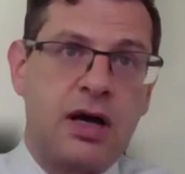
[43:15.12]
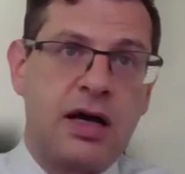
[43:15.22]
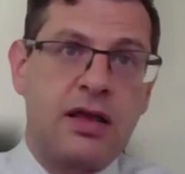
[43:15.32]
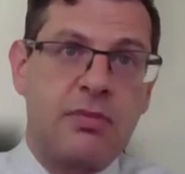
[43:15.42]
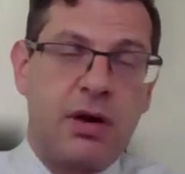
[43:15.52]

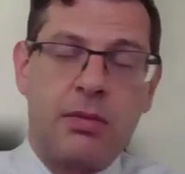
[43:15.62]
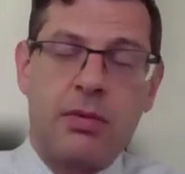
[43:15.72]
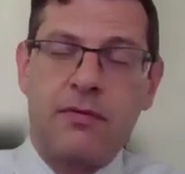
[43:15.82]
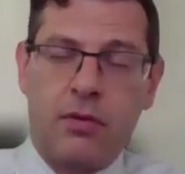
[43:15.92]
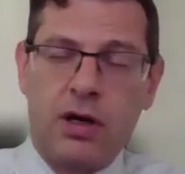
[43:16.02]
I think
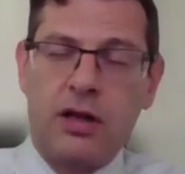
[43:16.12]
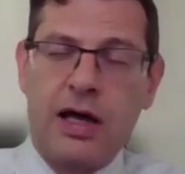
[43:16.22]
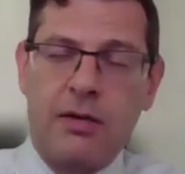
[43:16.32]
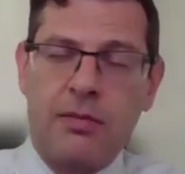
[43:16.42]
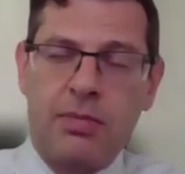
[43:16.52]
probably avoided
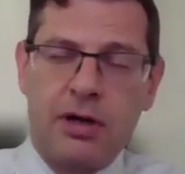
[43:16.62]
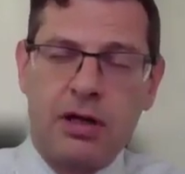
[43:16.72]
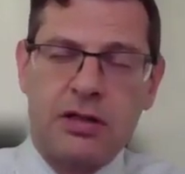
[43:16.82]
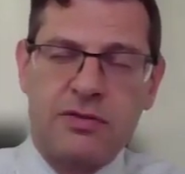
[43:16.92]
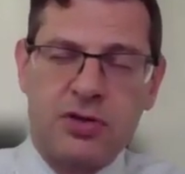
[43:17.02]
that
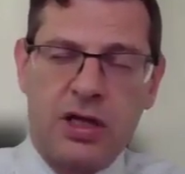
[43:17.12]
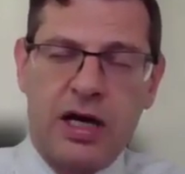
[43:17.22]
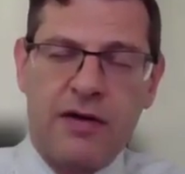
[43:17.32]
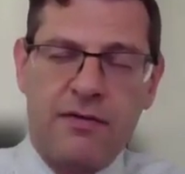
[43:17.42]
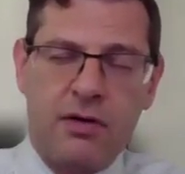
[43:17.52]
because
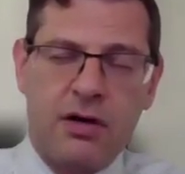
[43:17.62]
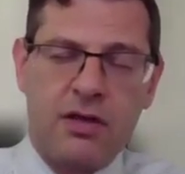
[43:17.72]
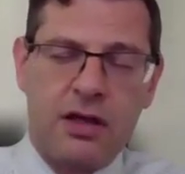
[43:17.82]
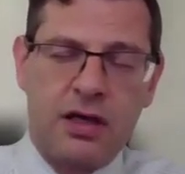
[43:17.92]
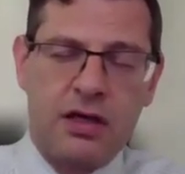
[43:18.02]
July 4th
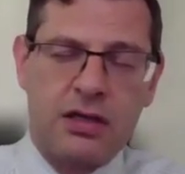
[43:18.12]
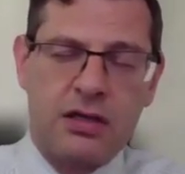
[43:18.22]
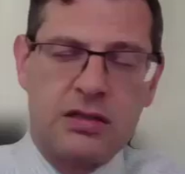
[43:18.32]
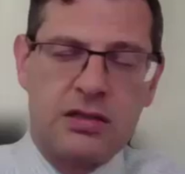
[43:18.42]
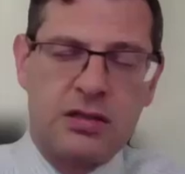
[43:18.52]

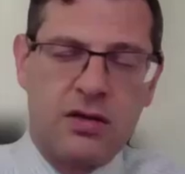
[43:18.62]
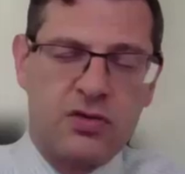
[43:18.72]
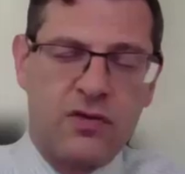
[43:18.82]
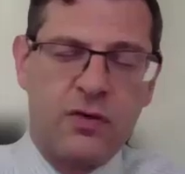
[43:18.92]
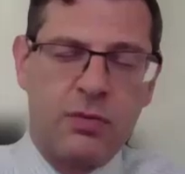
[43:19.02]
is,
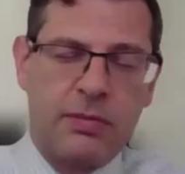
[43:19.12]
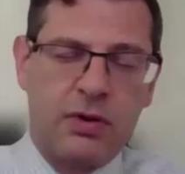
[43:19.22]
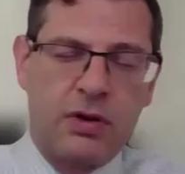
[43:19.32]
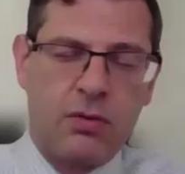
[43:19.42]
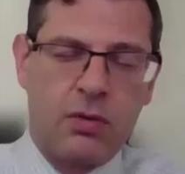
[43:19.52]
so few
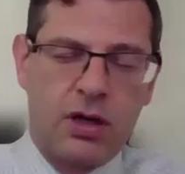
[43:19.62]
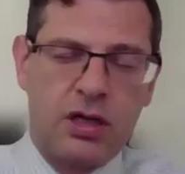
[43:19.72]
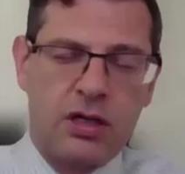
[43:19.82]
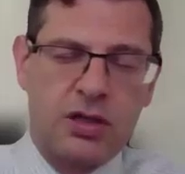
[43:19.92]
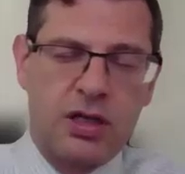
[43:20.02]
people are
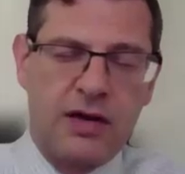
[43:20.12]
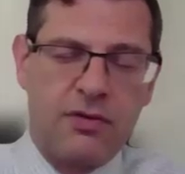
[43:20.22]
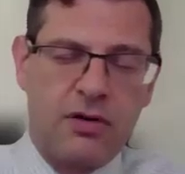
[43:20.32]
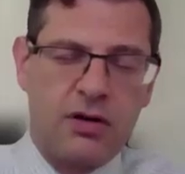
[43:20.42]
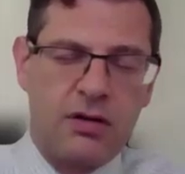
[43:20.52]
working in July
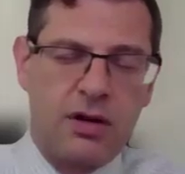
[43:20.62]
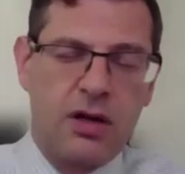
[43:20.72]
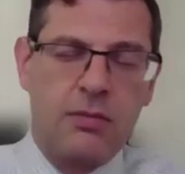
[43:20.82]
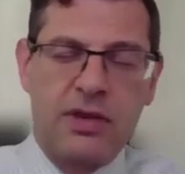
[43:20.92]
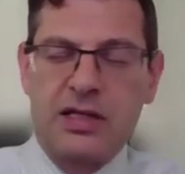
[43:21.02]
4th.
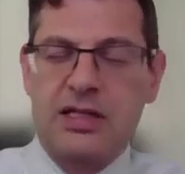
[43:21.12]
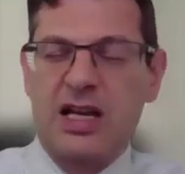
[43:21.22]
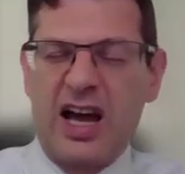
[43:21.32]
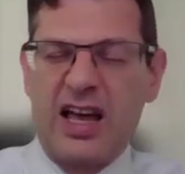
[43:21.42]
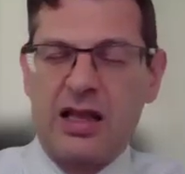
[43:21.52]
But
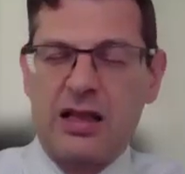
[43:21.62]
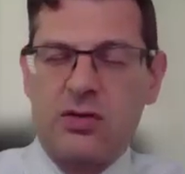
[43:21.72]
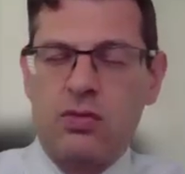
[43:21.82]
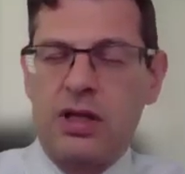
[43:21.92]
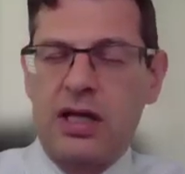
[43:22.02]
I think
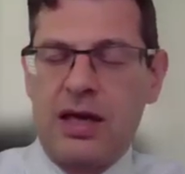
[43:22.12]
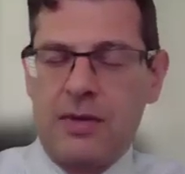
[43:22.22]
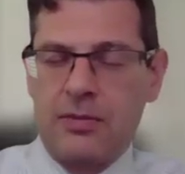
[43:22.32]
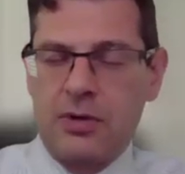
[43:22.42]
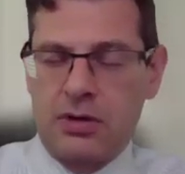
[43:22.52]
this really
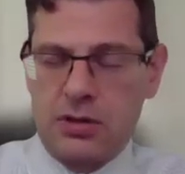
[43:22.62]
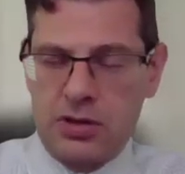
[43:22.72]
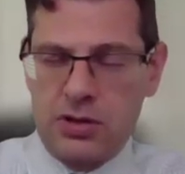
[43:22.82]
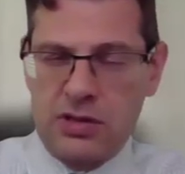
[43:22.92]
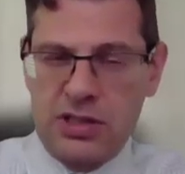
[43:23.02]
came up during the
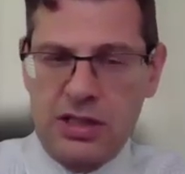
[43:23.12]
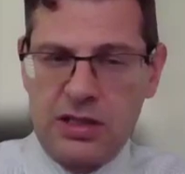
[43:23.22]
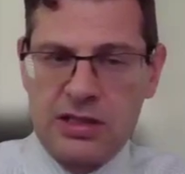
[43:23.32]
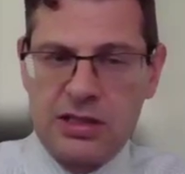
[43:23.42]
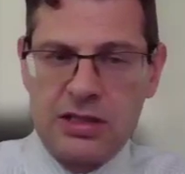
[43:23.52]

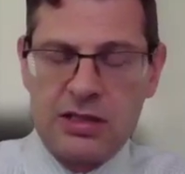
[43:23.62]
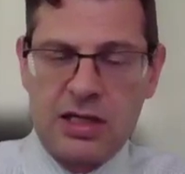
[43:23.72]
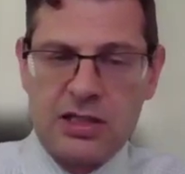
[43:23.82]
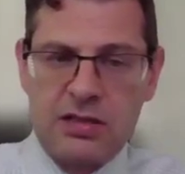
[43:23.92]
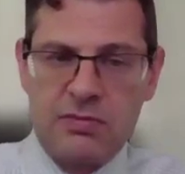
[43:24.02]
Juneteenth
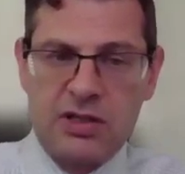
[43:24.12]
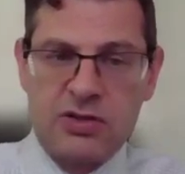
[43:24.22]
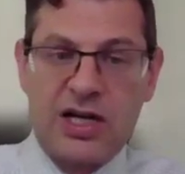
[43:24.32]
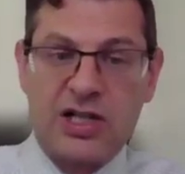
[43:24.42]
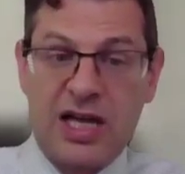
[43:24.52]
discussion
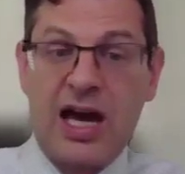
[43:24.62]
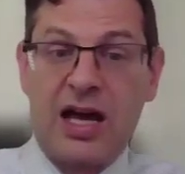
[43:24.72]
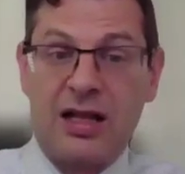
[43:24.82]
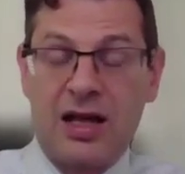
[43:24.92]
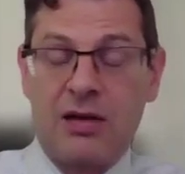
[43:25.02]
because you actually
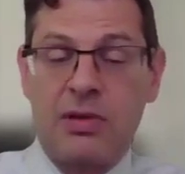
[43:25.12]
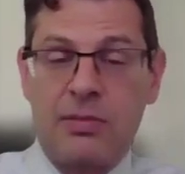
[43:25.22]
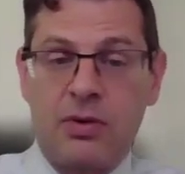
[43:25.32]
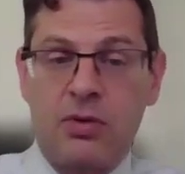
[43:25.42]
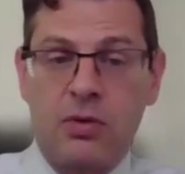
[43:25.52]
had a lot of
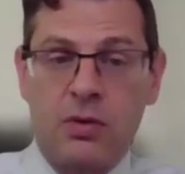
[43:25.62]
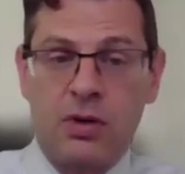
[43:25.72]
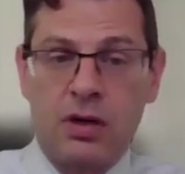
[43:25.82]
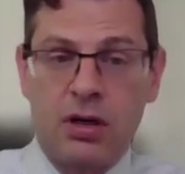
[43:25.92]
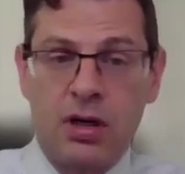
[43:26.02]
people who
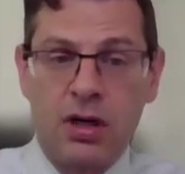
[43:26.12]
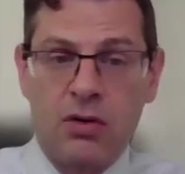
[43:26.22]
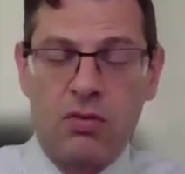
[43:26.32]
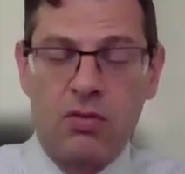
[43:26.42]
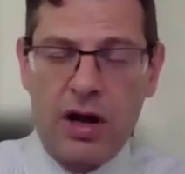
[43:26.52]
were
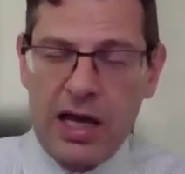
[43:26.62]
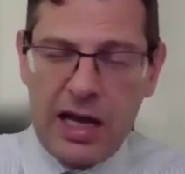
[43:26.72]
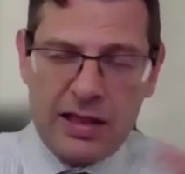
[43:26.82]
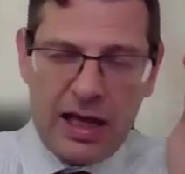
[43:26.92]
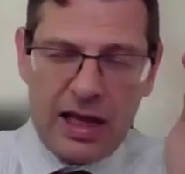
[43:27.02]
right
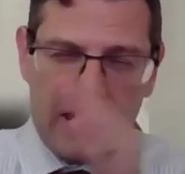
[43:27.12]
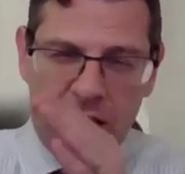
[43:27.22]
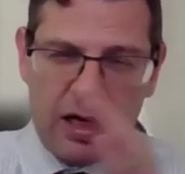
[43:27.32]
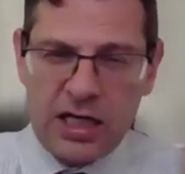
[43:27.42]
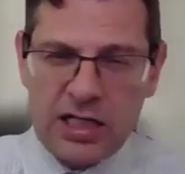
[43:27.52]
at that
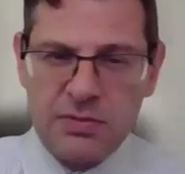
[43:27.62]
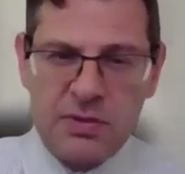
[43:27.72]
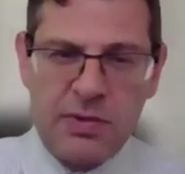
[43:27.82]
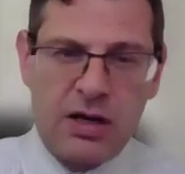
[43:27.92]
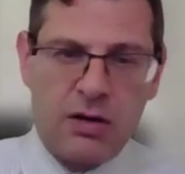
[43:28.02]
cusp,
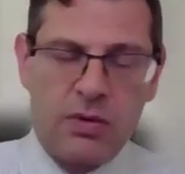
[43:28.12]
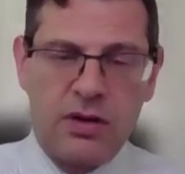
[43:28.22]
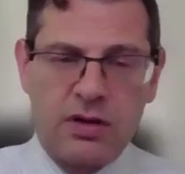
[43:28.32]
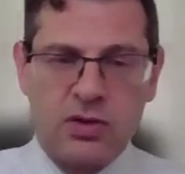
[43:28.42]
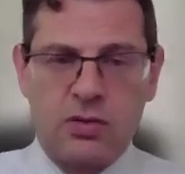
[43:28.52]
depending on where
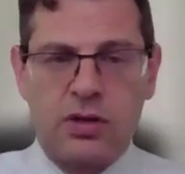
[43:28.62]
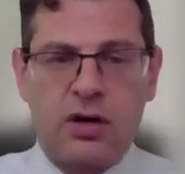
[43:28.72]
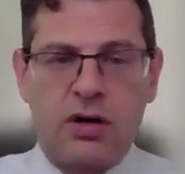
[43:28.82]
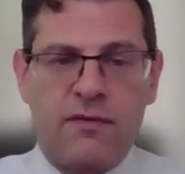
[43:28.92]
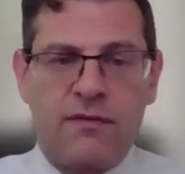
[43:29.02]
their school
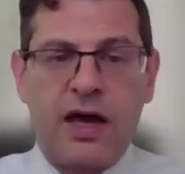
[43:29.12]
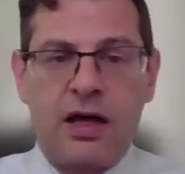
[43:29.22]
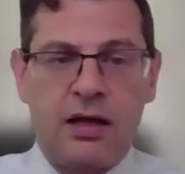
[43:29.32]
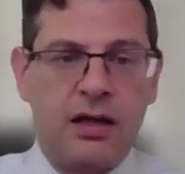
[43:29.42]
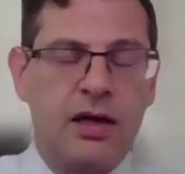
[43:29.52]
year
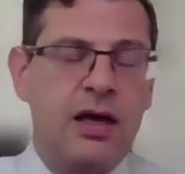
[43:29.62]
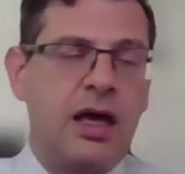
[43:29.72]
fell.